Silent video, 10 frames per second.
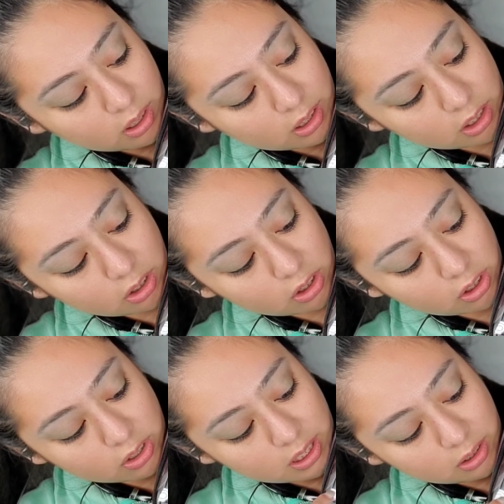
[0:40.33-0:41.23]

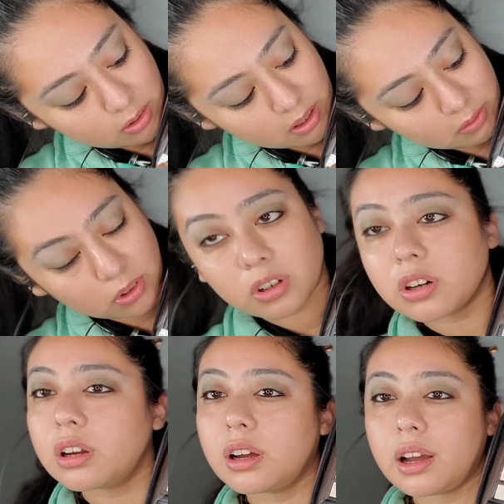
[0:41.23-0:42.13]
glitters, and you have
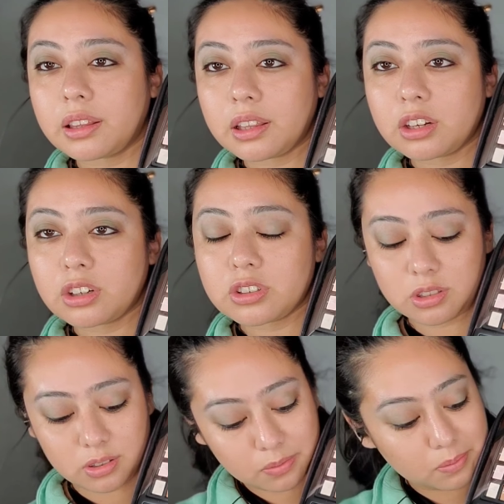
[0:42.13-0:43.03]
your
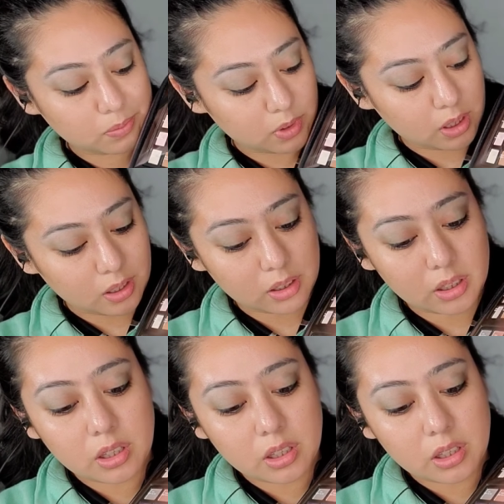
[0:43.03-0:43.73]
eyeliners. Okay.